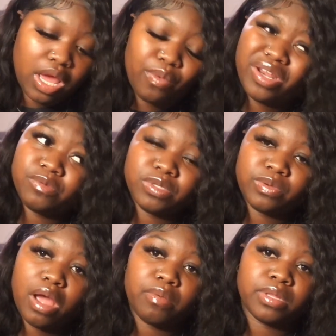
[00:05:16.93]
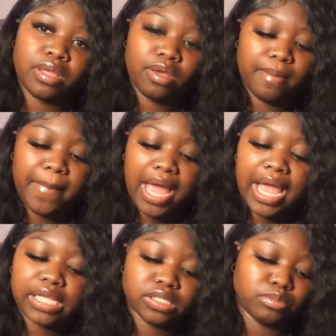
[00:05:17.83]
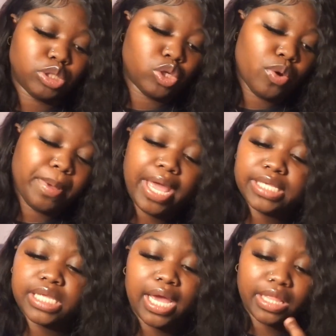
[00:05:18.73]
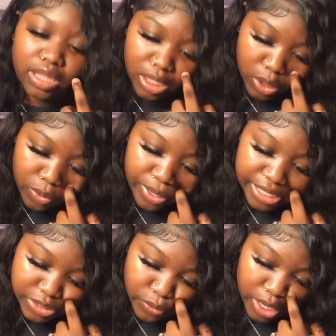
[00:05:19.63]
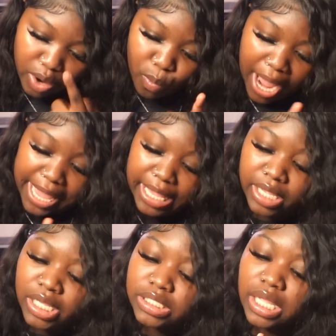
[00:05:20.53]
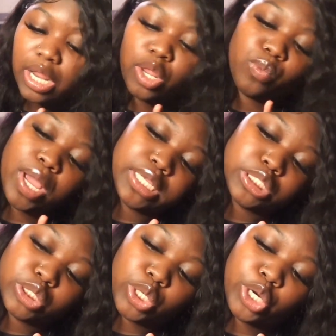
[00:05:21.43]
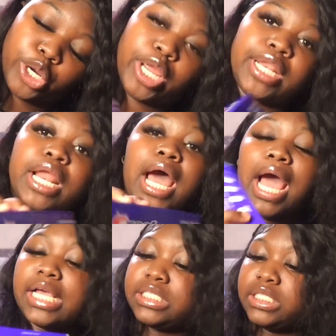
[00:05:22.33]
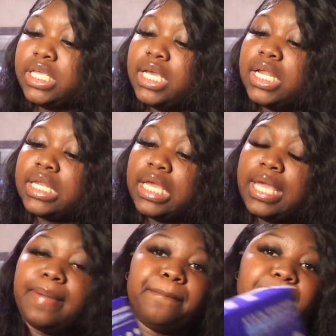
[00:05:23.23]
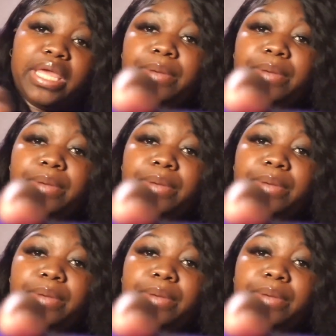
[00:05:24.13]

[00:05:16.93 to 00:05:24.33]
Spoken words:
What's the problem with him? I got some toothpaste. I got the Crest 3D White Stain Eraser and the Icy Clean.